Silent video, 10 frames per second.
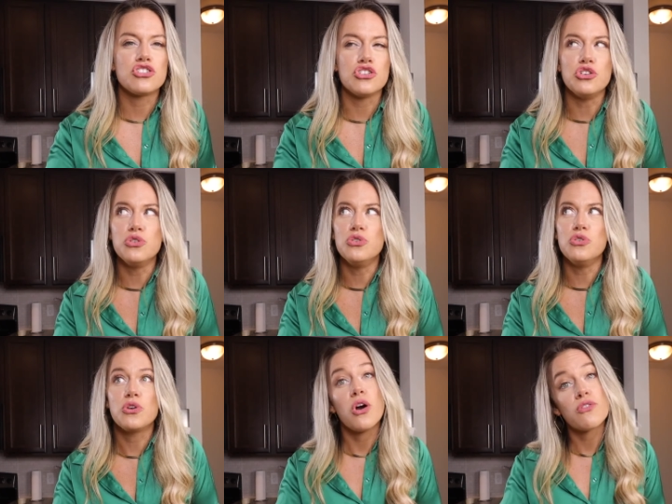
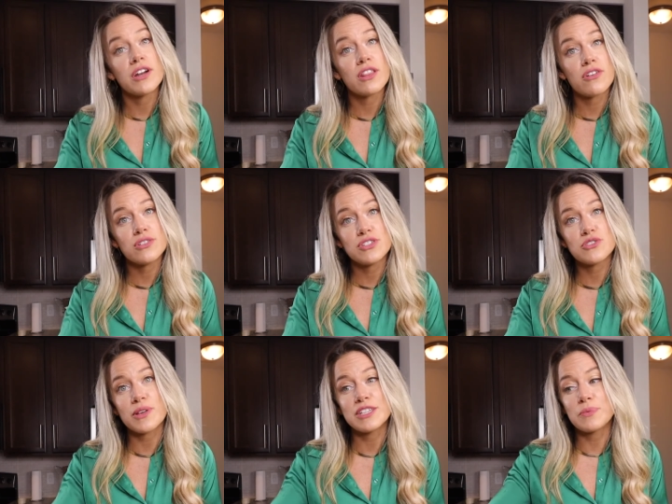to go run to the grocery
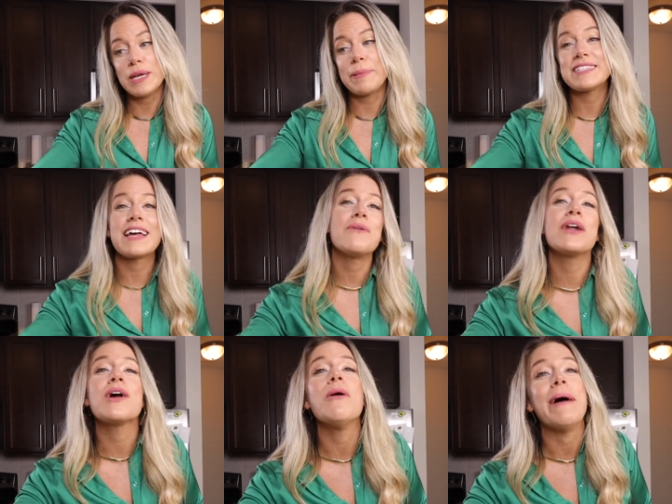store this week because I don't
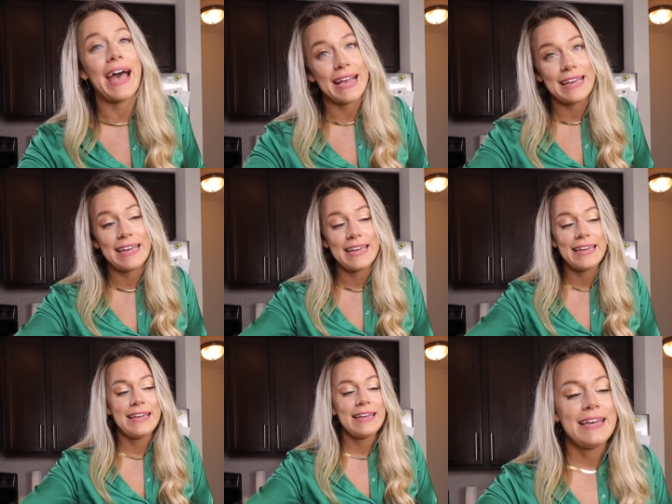wanna go back.
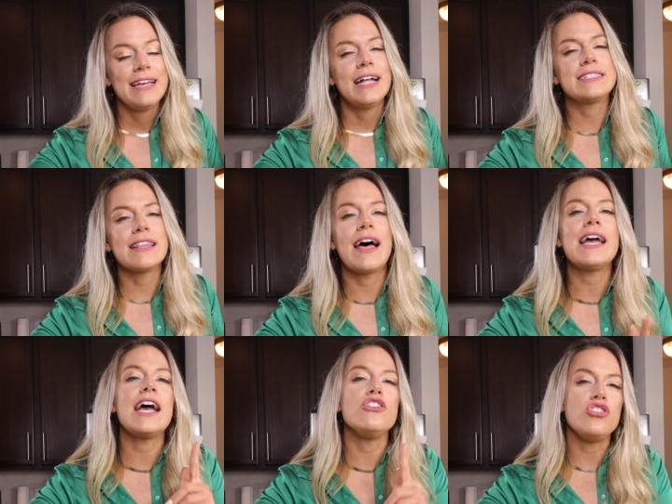That's a
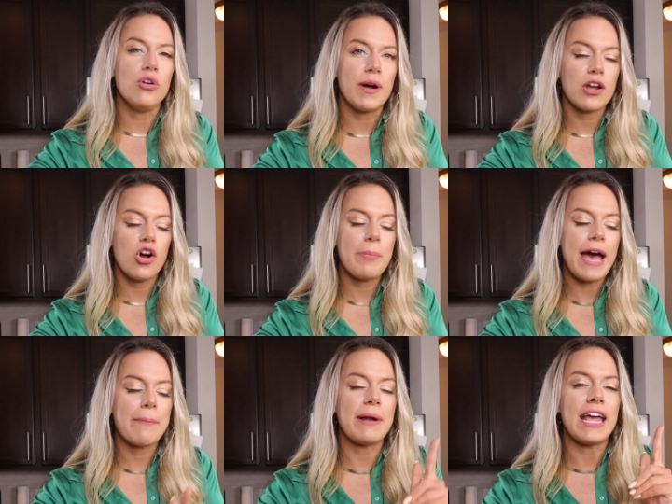lie, I do wanna go
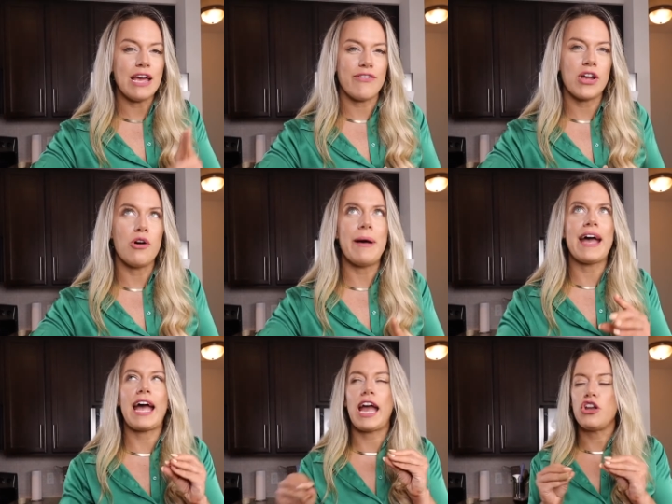back, but if I go
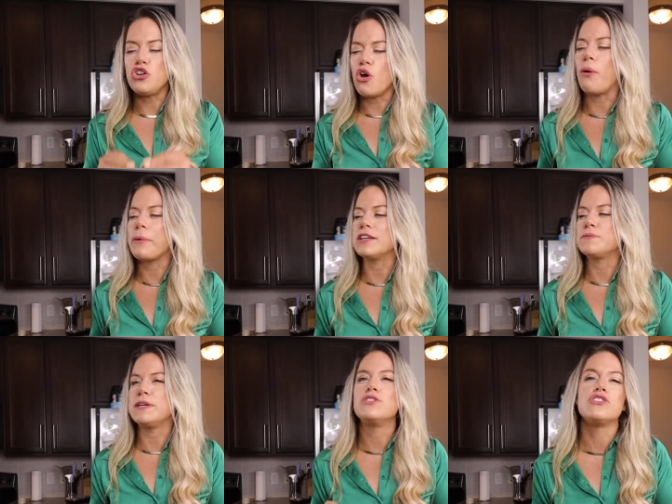back, I know I'm gonna
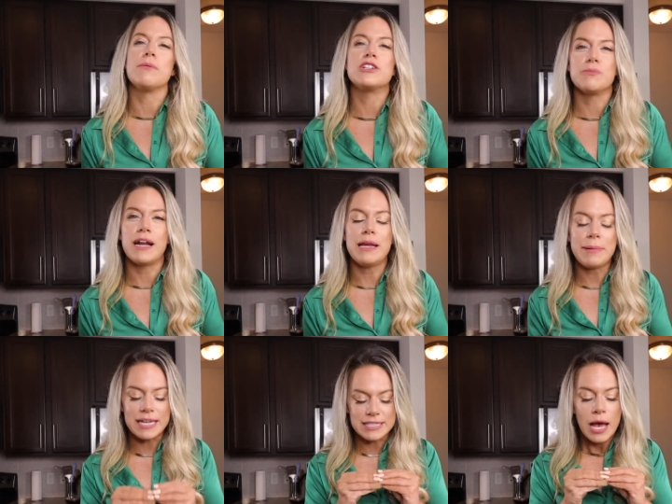spend so much money
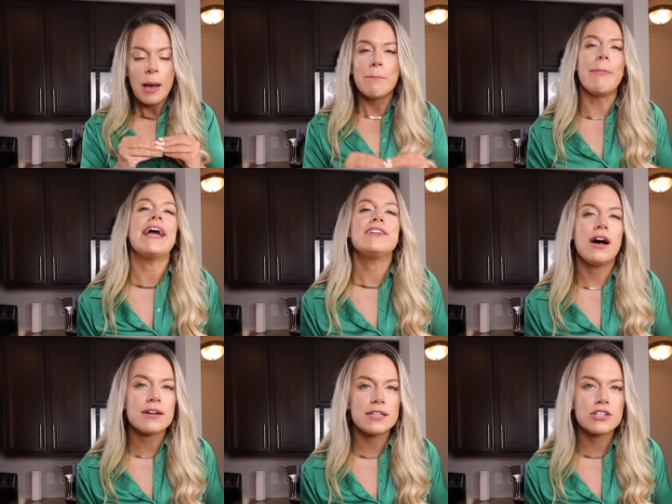because my
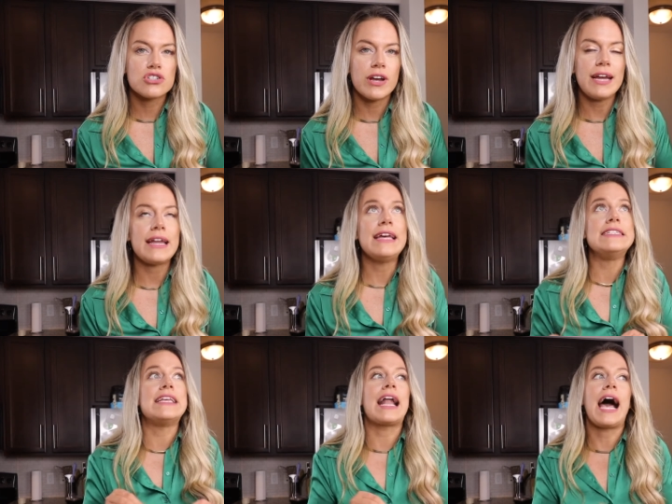toxic trait
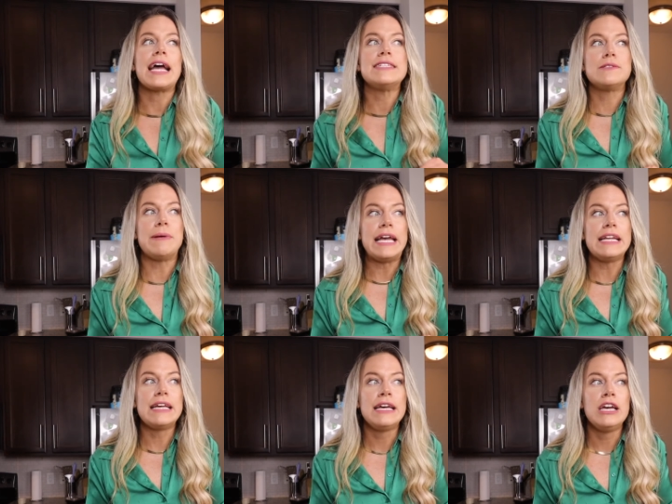is that I
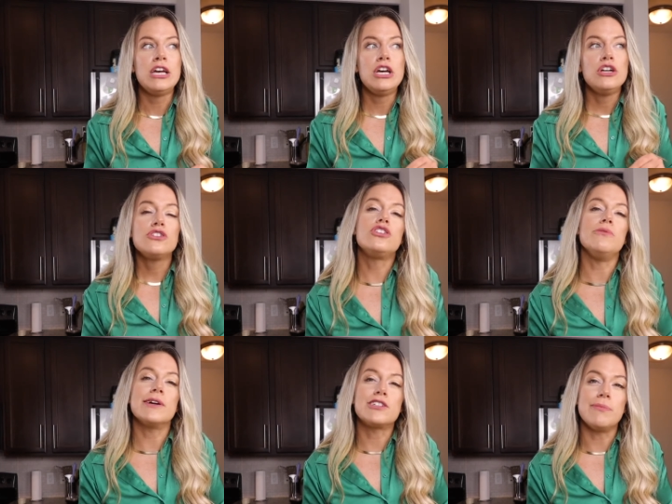spend
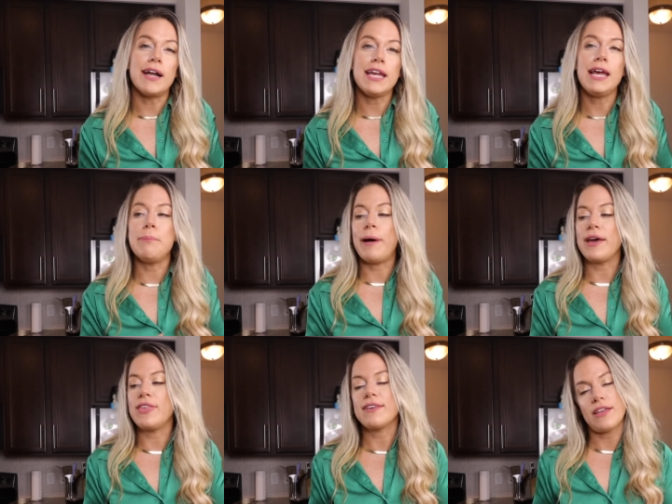too much money and
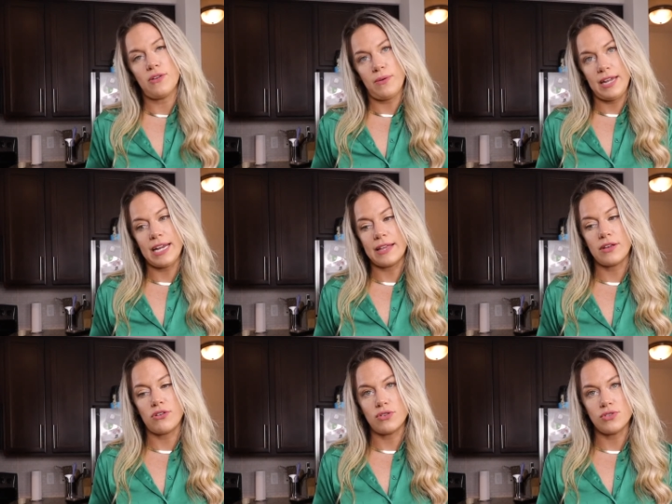buy things they don't need at
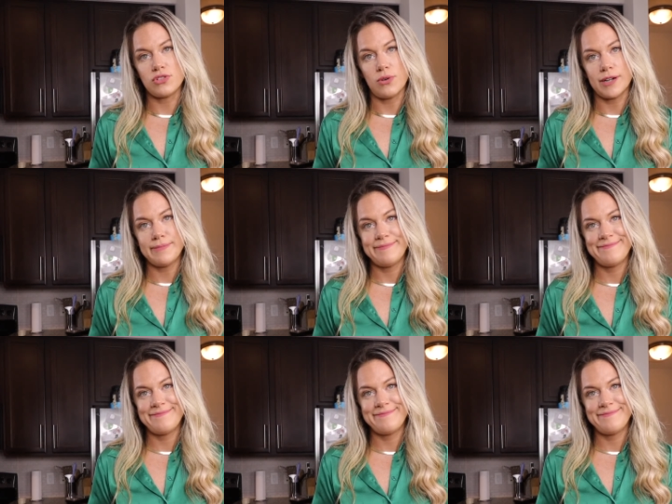the grocery store.